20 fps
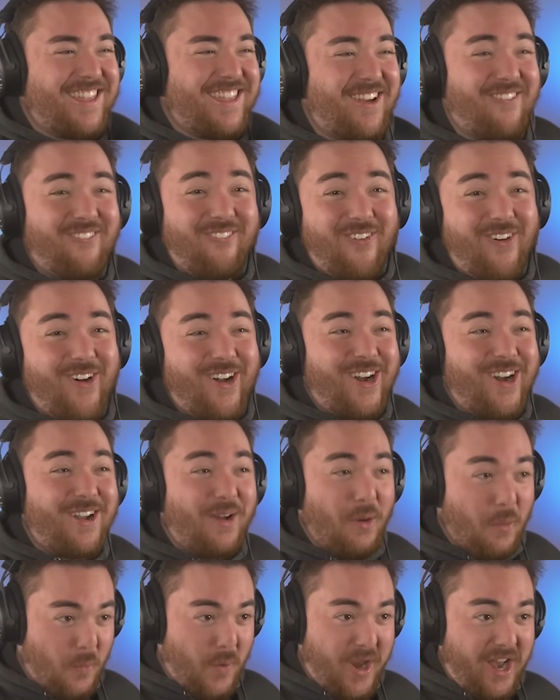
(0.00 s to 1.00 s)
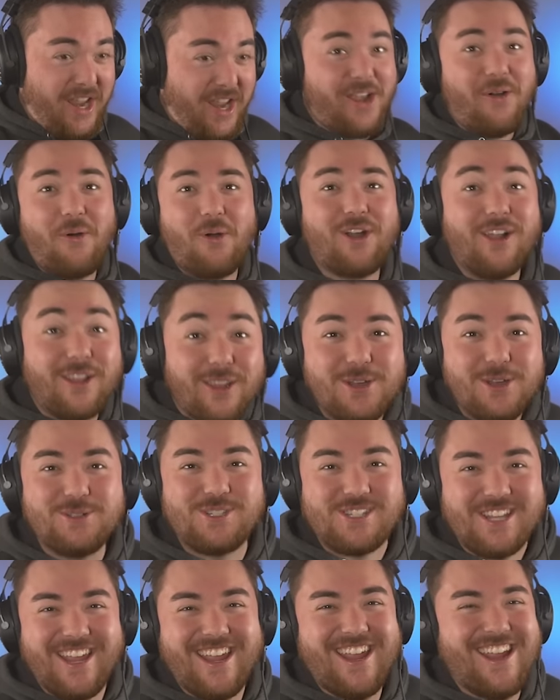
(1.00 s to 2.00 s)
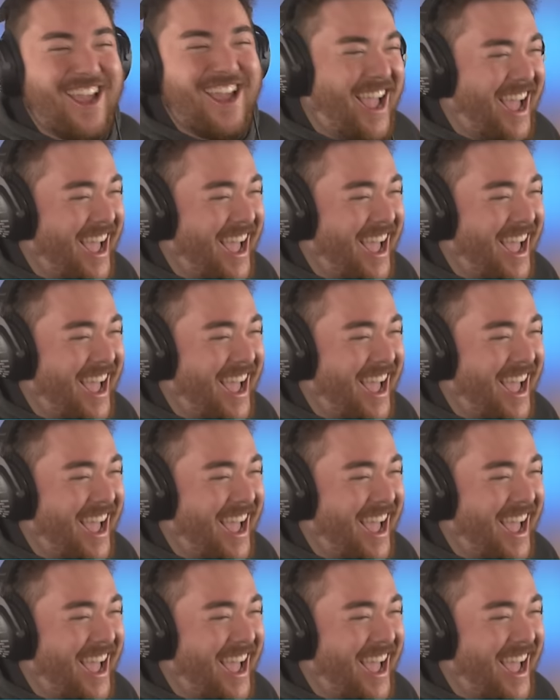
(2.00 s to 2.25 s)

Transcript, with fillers: the award winning or losing.